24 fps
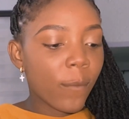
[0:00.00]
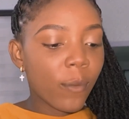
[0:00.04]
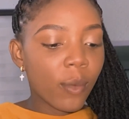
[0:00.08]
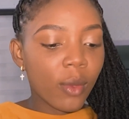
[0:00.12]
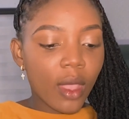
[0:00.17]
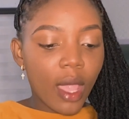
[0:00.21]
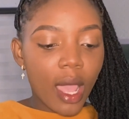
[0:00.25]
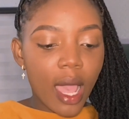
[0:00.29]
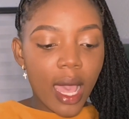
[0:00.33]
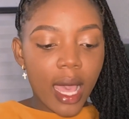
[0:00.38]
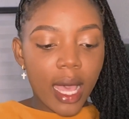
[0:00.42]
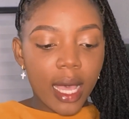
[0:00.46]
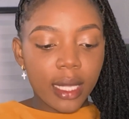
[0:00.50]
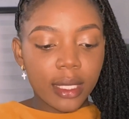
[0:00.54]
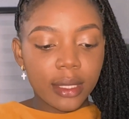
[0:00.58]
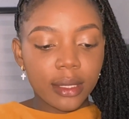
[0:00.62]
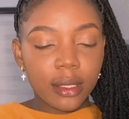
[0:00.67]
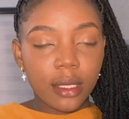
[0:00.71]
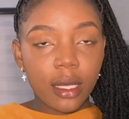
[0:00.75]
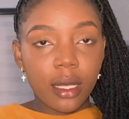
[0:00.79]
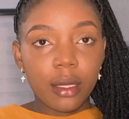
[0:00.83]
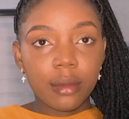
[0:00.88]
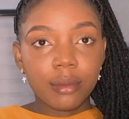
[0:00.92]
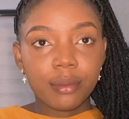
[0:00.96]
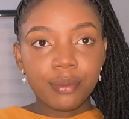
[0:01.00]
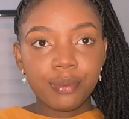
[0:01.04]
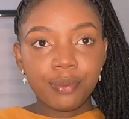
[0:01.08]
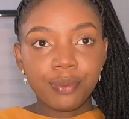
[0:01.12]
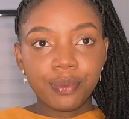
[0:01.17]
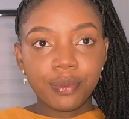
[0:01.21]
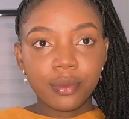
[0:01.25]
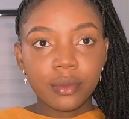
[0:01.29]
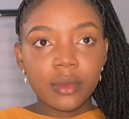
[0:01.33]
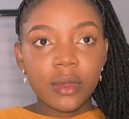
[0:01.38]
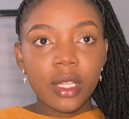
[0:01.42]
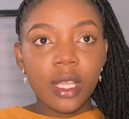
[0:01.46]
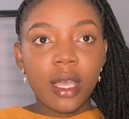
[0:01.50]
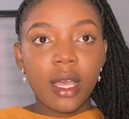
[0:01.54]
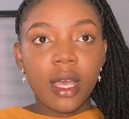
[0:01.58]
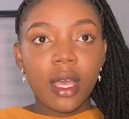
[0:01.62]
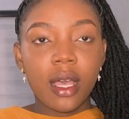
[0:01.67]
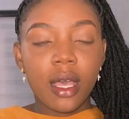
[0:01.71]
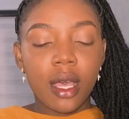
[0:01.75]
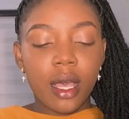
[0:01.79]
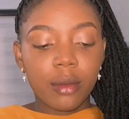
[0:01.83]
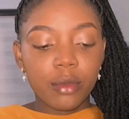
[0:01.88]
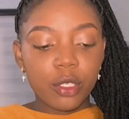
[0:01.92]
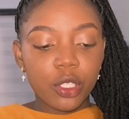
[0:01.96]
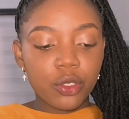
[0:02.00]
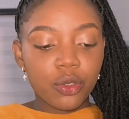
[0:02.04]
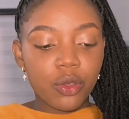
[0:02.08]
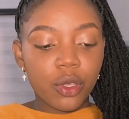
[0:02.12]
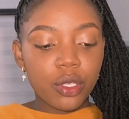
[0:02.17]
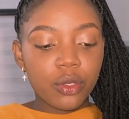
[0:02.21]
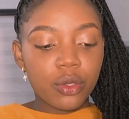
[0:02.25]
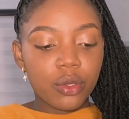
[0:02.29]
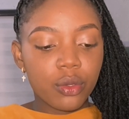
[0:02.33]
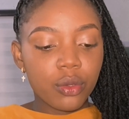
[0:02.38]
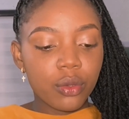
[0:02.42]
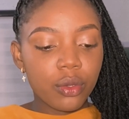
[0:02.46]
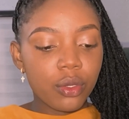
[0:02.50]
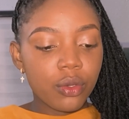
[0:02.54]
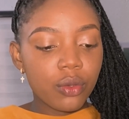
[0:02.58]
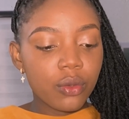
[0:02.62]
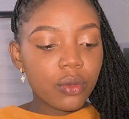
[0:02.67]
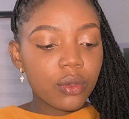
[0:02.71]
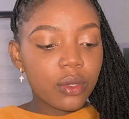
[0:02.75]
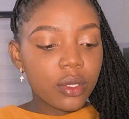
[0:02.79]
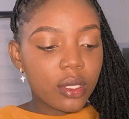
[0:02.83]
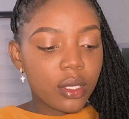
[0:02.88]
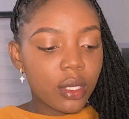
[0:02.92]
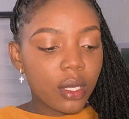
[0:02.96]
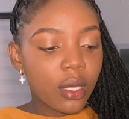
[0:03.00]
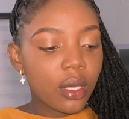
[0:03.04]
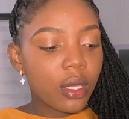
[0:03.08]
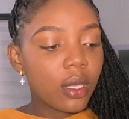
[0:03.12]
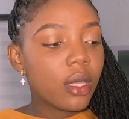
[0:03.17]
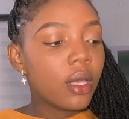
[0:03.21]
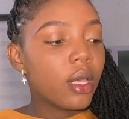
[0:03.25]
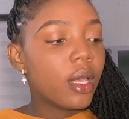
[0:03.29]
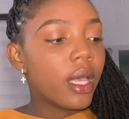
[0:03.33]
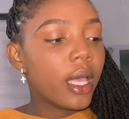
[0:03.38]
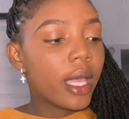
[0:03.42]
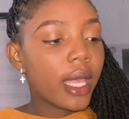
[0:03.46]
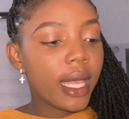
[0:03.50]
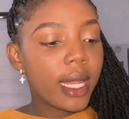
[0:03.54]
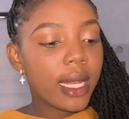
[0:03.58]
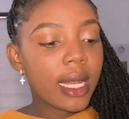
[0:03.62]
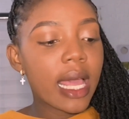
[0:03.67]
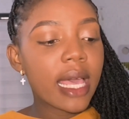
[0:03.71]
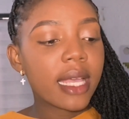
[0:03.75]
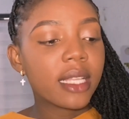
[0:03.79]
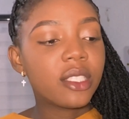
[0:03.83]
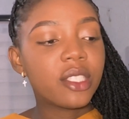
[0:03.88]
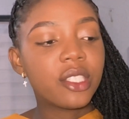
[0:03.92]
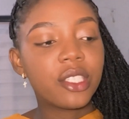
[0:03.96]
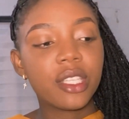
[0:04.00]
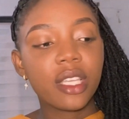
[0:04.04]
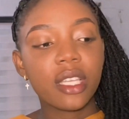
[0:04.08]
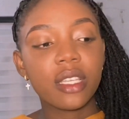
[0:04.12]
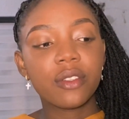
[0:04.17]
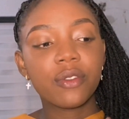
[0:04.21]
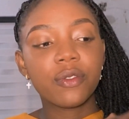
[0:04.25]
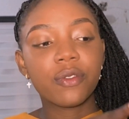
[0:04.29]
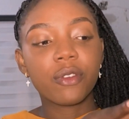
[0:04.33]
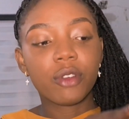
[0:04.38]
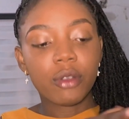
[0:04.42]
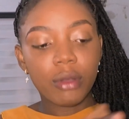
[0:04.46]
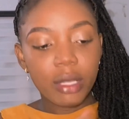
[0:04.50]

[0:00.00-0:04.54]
and I'm just going to use a light shade from